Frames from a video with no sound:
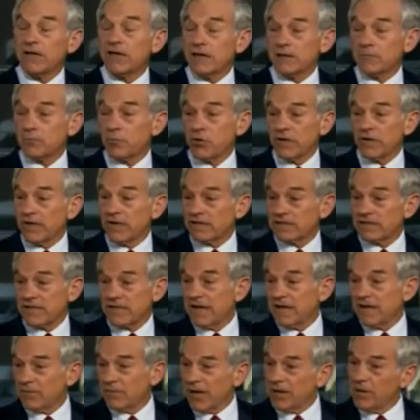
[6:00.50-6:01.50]
are getting pretty
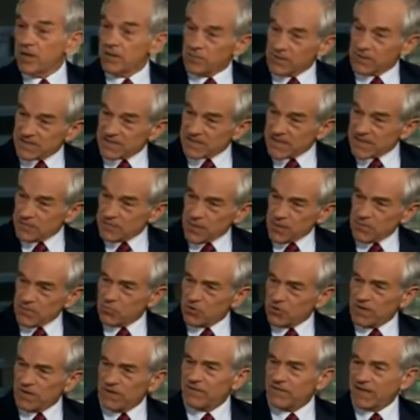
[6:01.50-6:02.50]
excited about it. The same
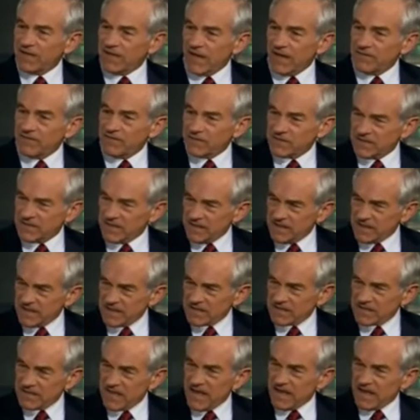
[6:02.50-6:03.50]
people giving us
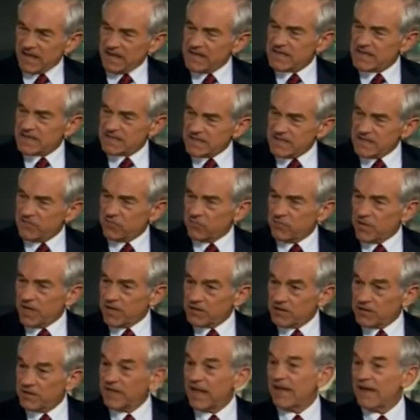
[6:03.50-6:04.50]
this
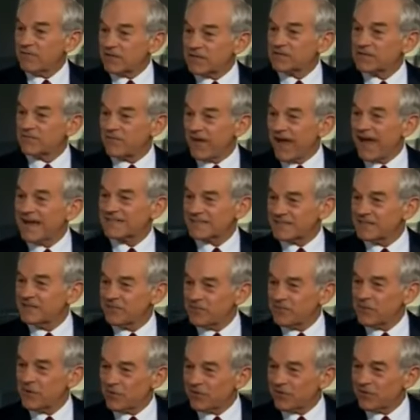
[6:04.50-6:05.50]
information gave us Fast
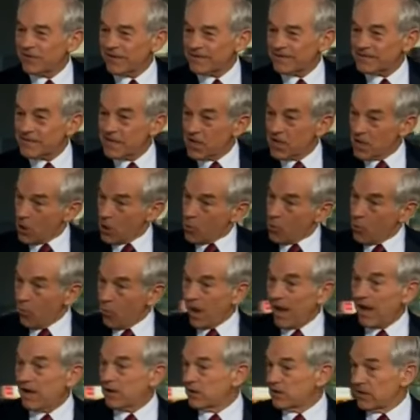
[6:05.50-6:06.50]
and Furious.
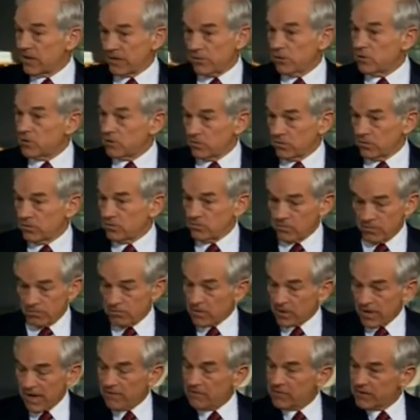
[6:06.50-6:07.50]
Why
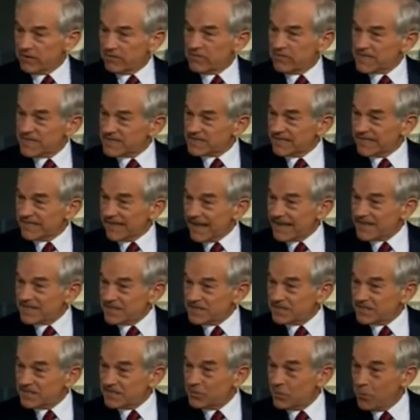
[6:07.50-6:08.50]
they're having
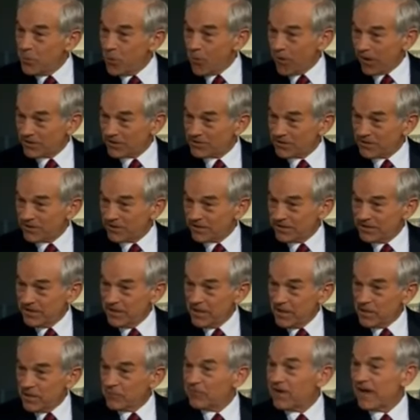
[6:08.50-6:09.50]
investigations in
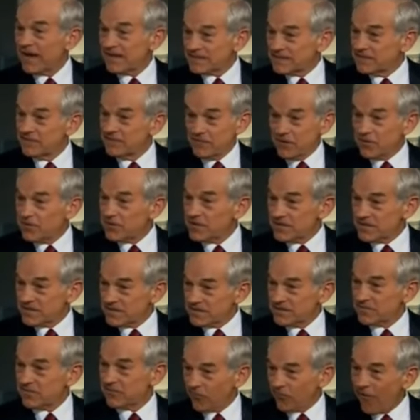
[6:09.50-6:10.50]
Washington. Fast and
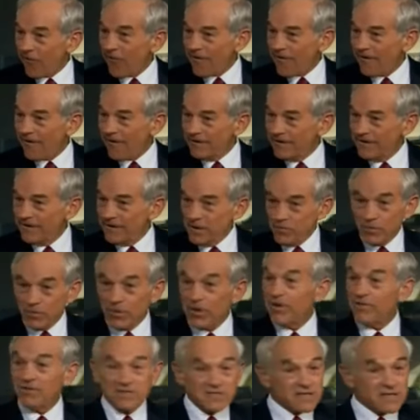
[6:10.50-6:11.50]
Furious is a fraud,
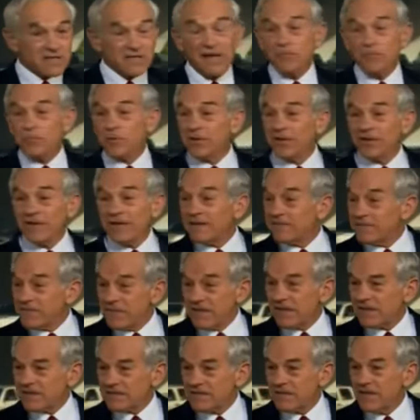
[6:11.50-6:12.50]
but all of a sudden they
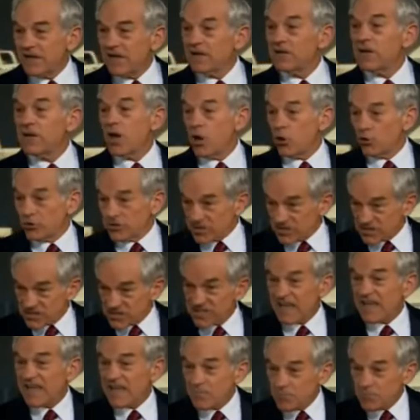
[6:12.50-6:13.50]
believe this? No, the
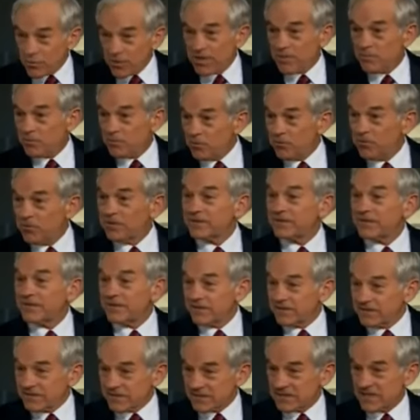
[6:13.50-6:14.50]
same people are
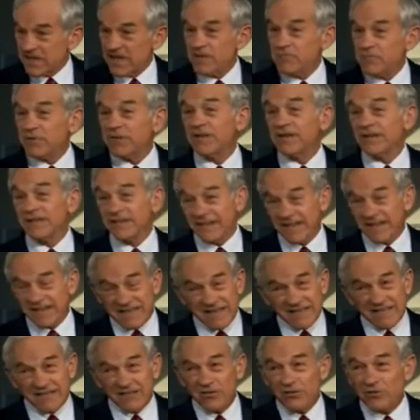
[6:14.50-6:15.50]
telling us the same thing.
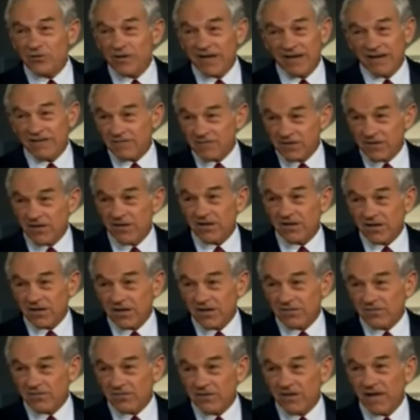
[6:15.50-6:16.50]
They need to look at it very
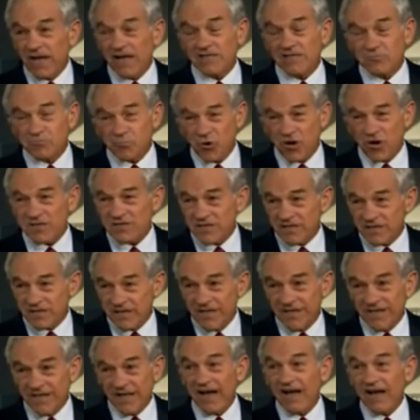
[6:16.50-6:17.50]
carefully. As
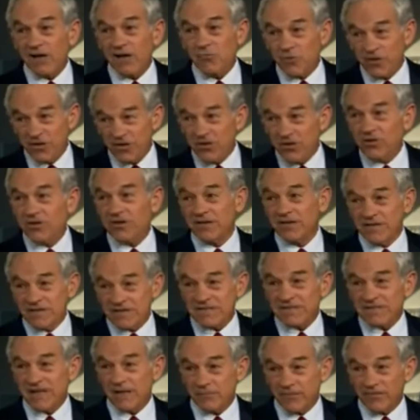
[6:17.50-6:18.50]
president, I would look
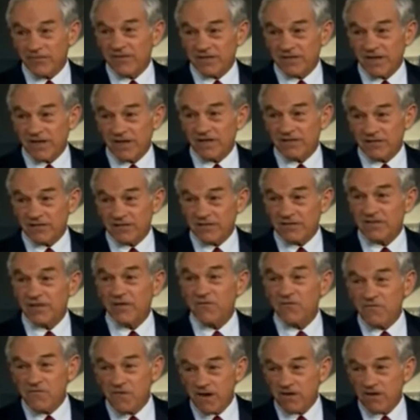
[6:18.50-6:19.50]
at this type of intelligence
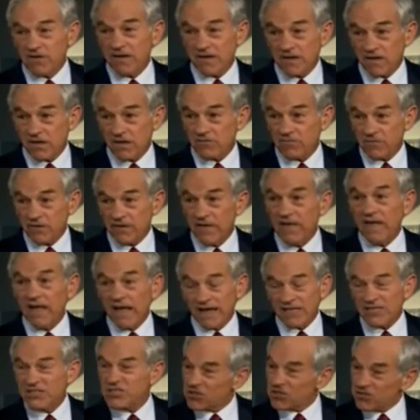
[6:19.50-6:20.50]
very carefully.
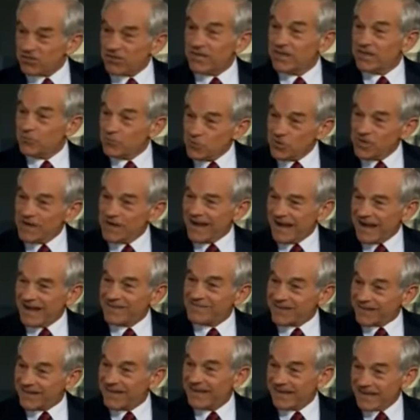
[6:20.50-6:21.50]
I certainly wouldn't
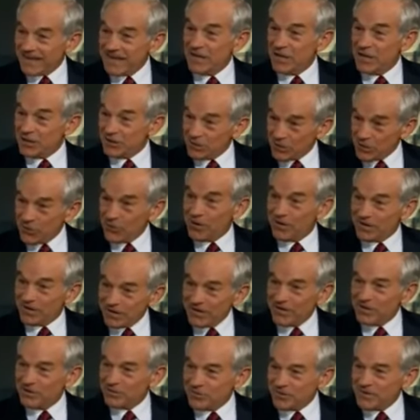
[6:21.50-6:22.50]
advocate
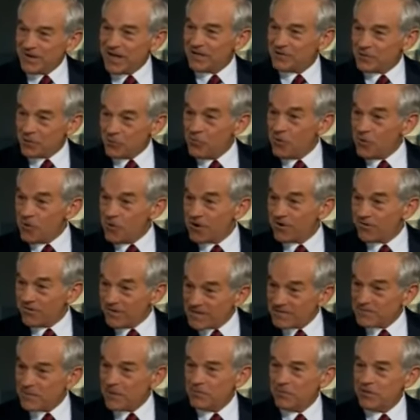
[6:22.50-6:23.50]
going into another war.
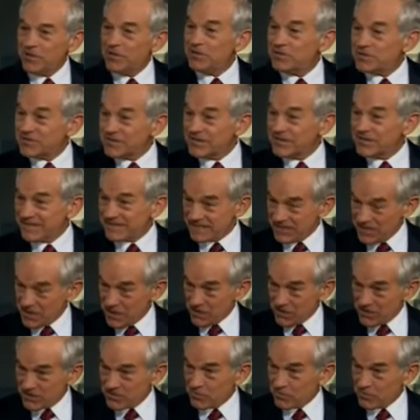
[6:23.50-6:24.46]
These people are using this